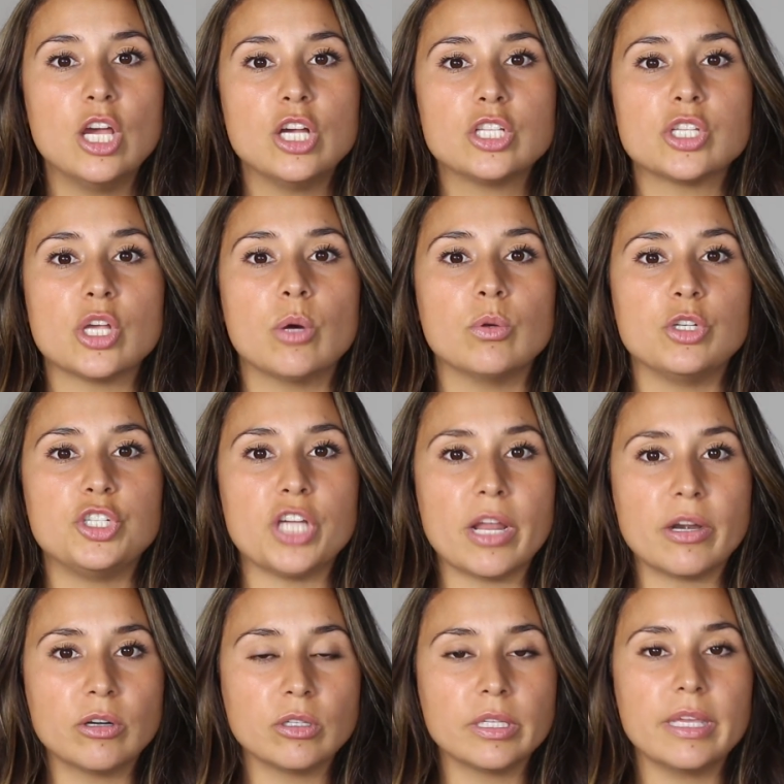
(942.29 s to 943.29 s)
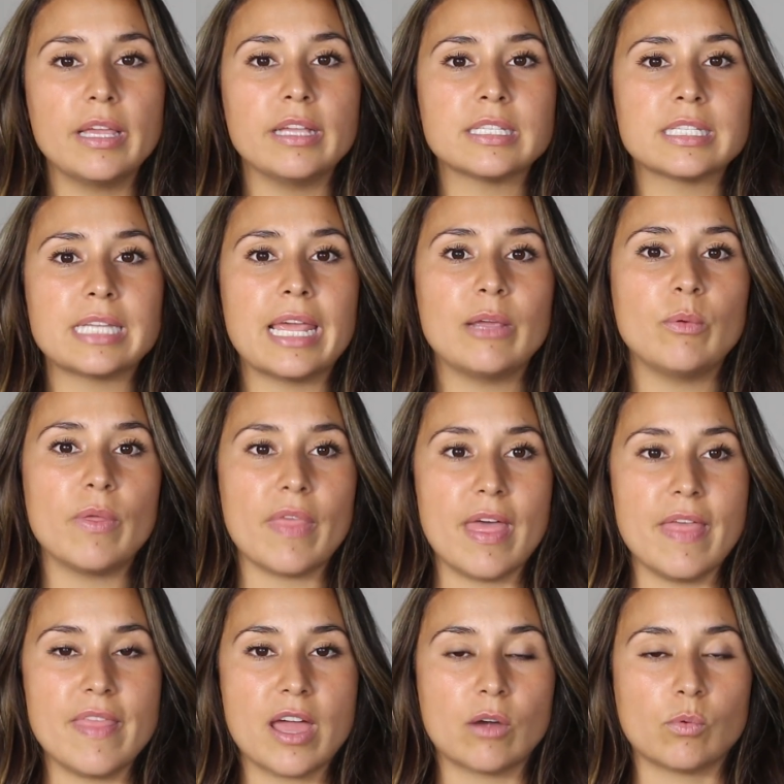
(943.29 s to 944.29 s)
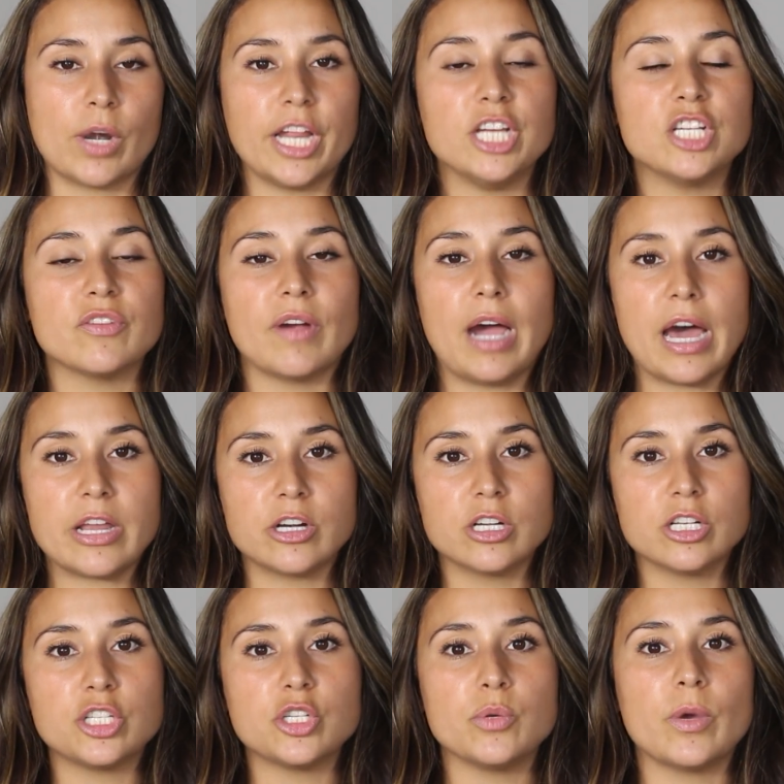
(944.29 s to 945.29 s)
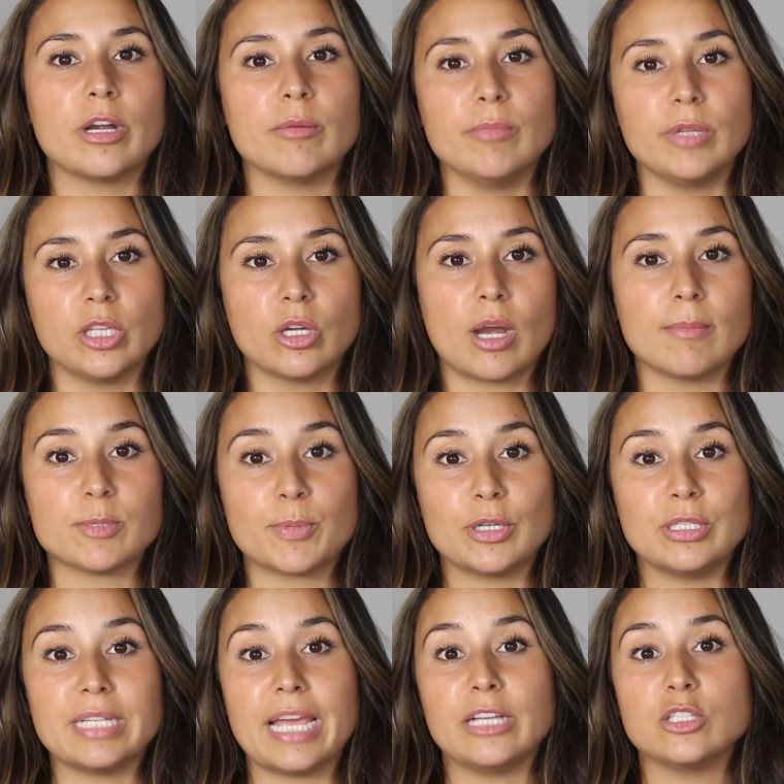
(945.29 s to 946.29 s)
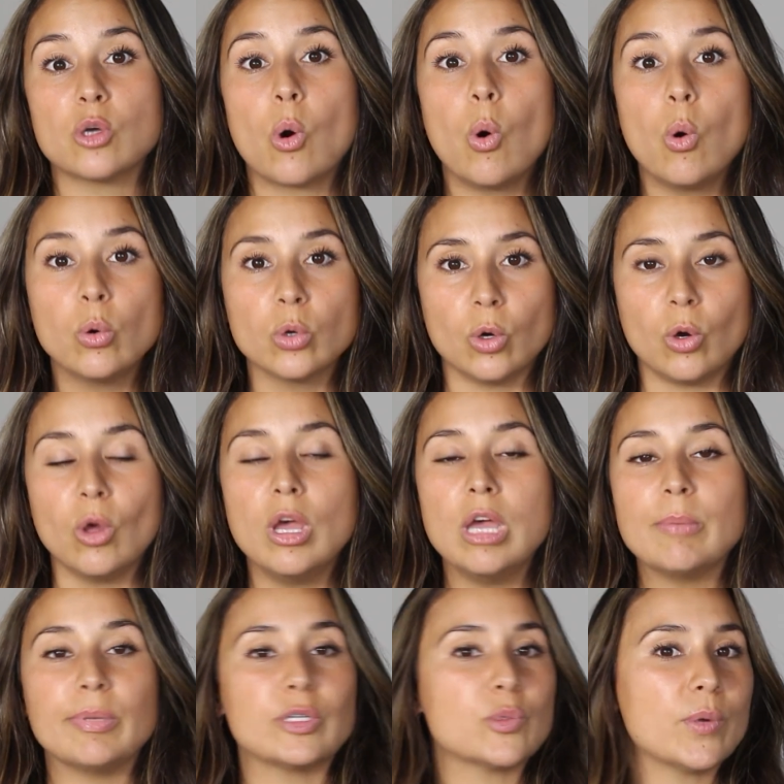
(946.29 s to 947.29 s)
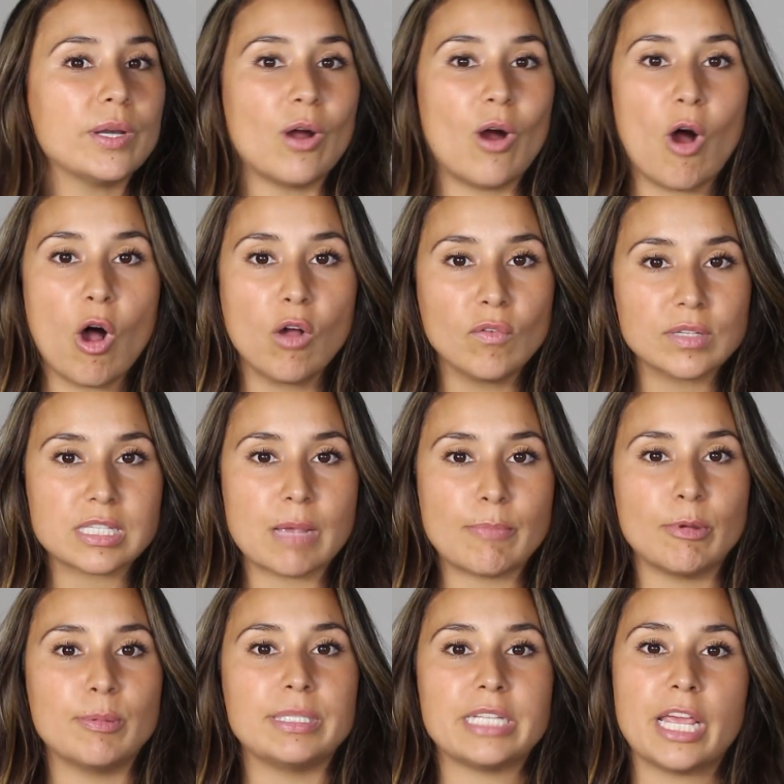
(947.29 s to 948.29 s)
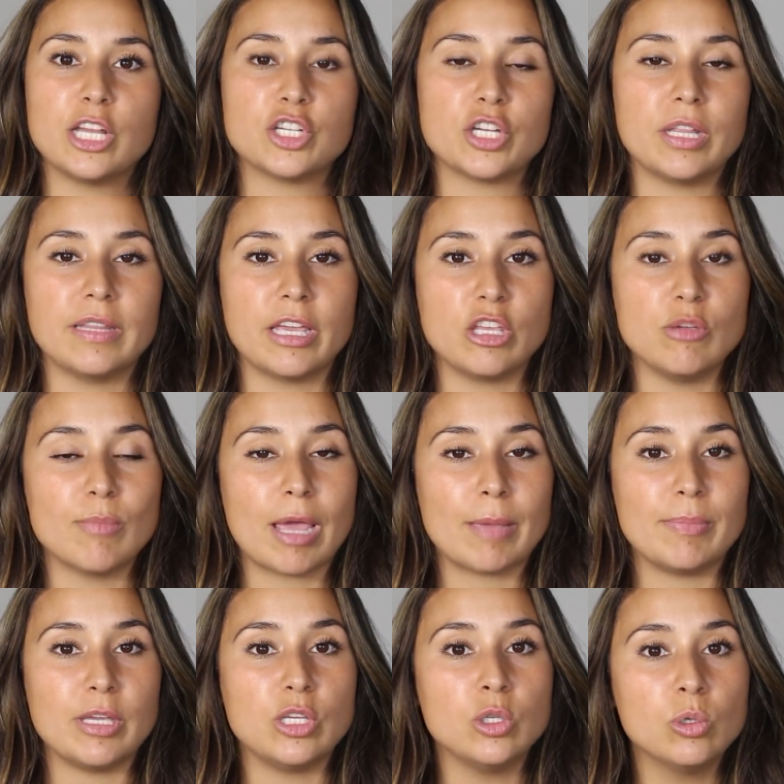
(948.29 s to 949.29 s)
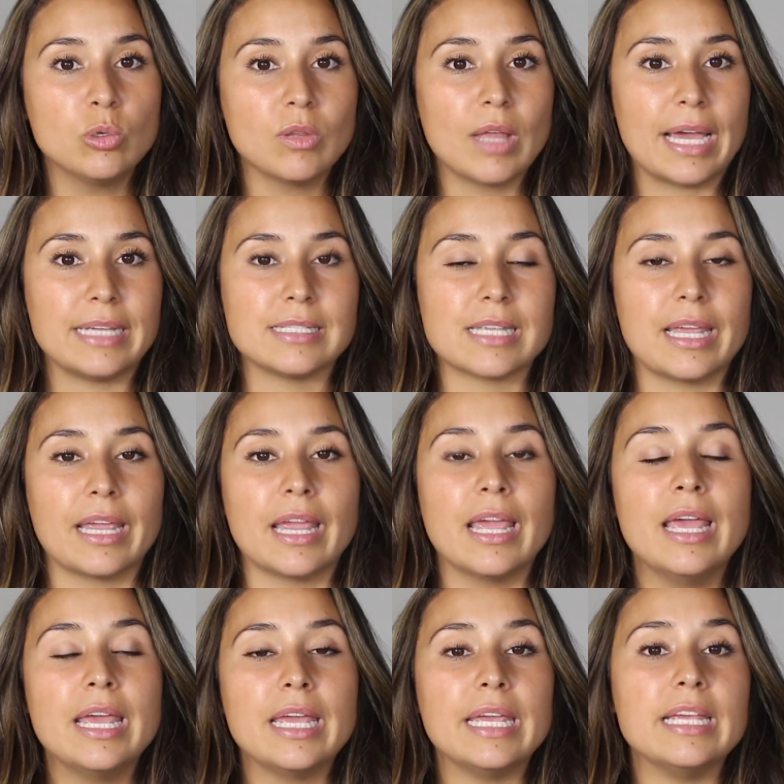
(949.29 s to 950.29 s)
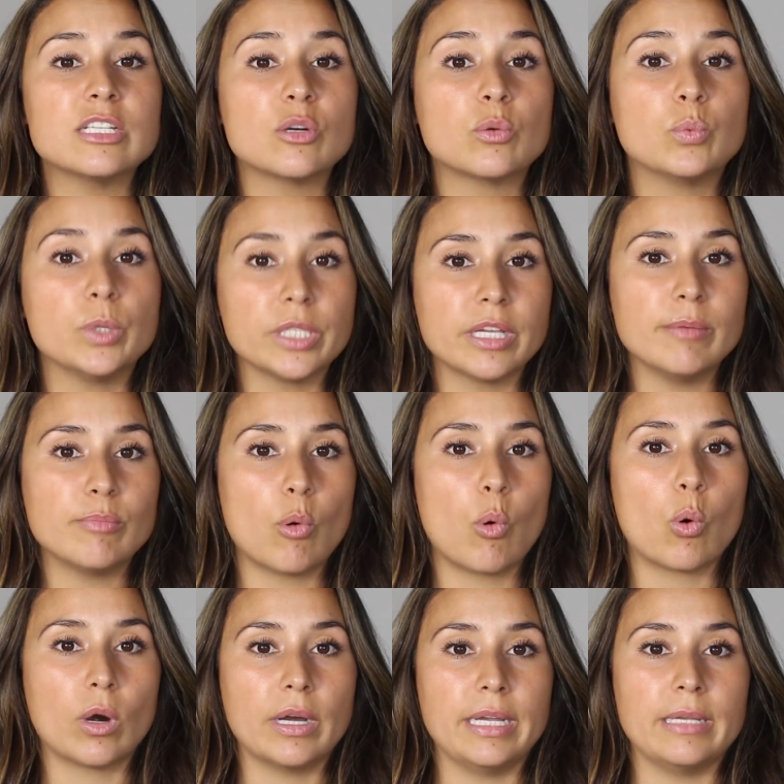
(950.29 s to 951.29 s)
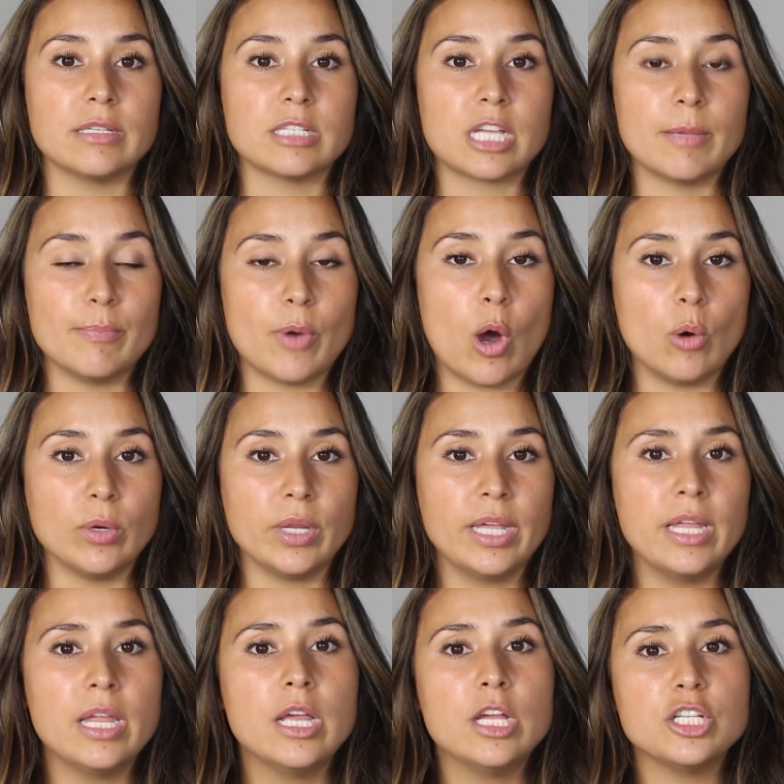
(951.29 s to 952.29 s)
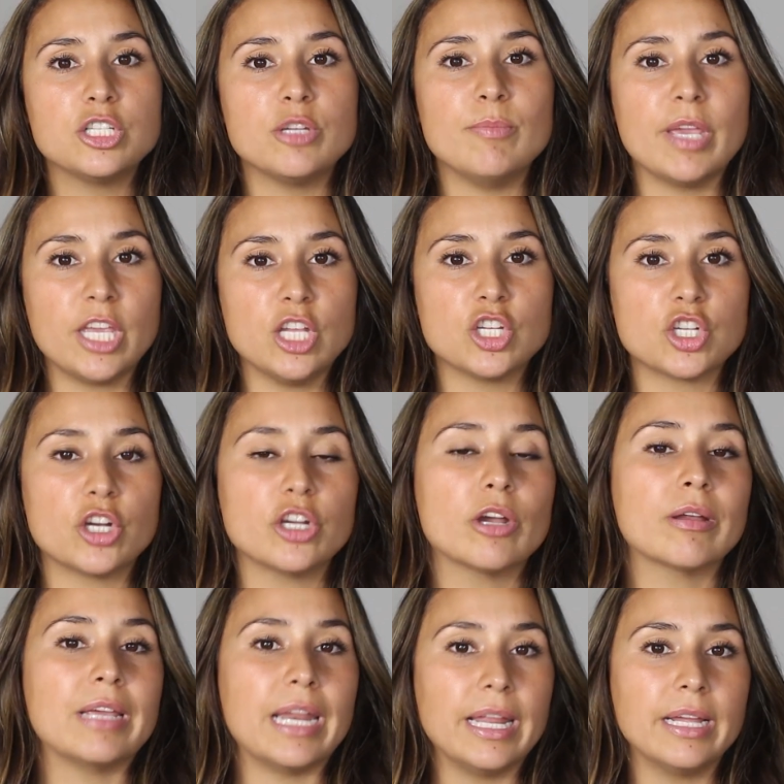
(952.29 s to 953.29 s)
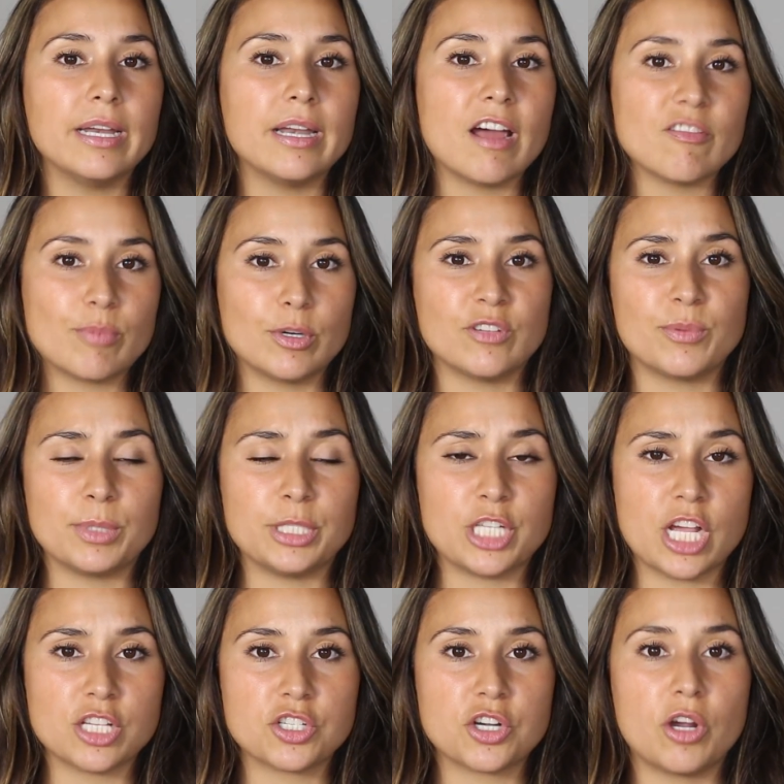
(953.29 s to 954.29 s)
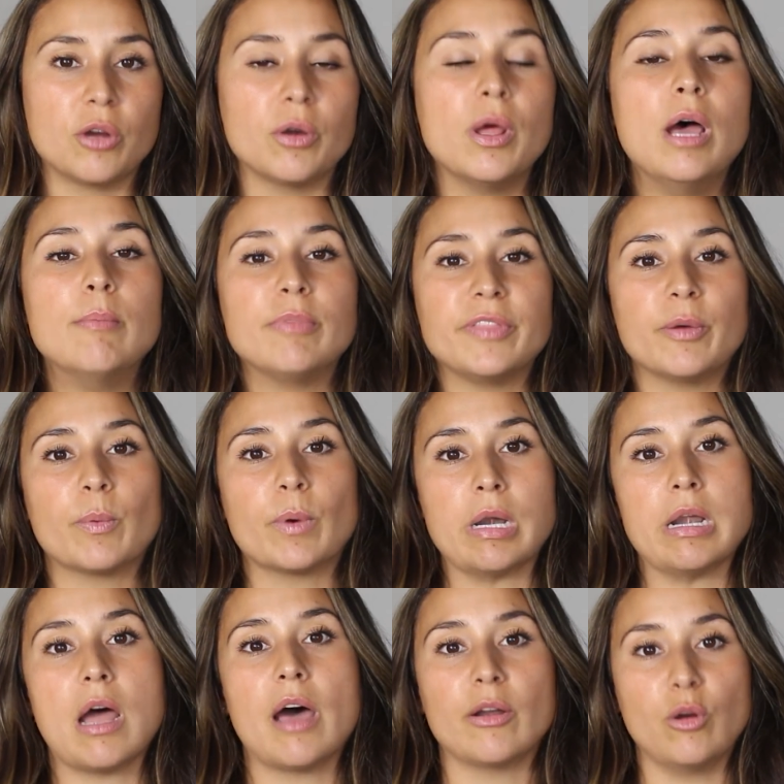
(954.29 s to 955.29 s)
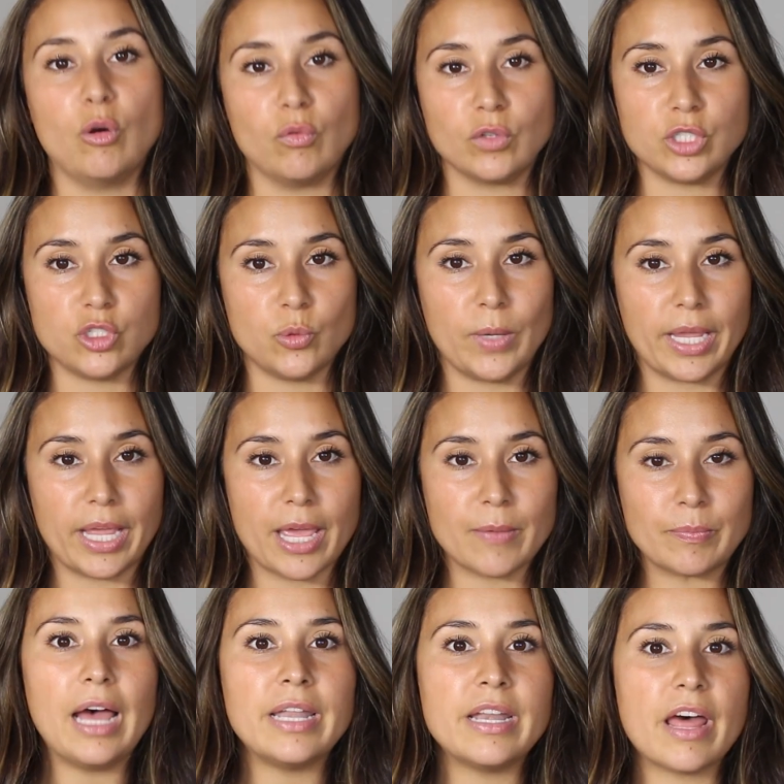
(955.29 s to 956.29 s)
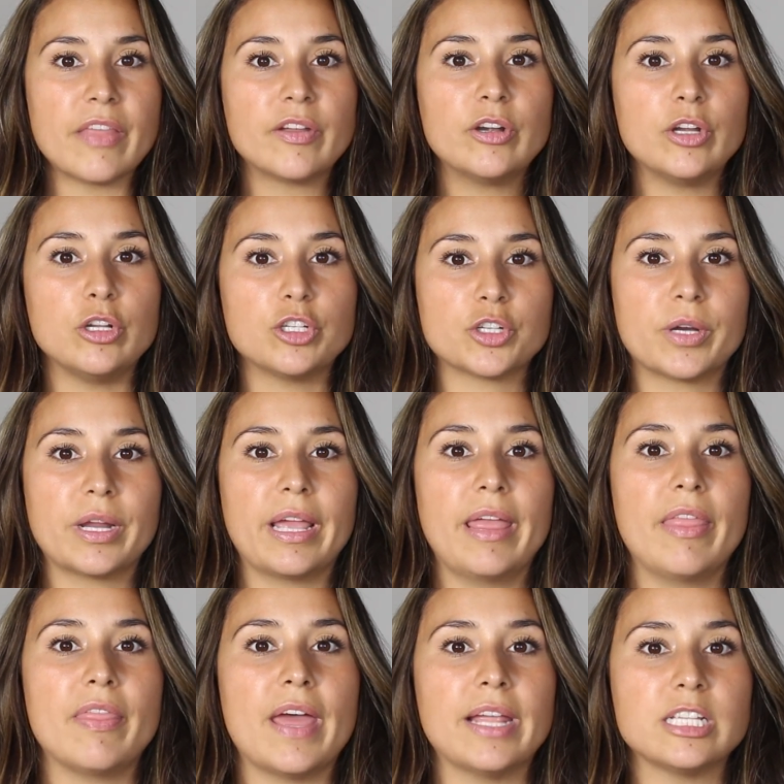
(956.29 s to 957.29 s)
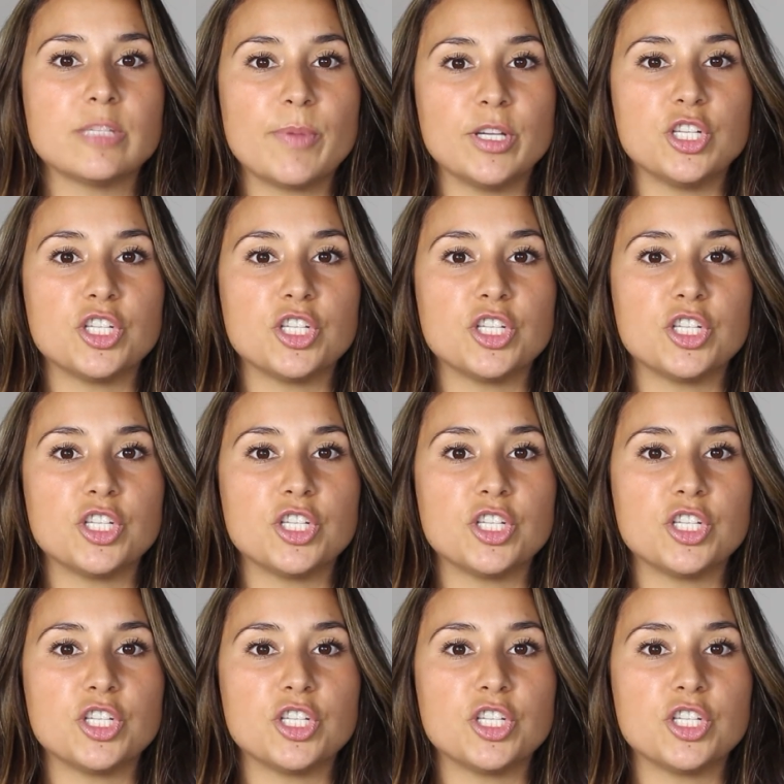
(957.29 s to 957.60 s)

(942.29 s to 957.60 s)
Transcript: So generally staying within that range of 100 to 200 milligrams per day total between all of the supplementation that you might be utilizing is a really important component to making sure you're getting enough for progesterone, but that we're not overdoing it. Another nutrient that has been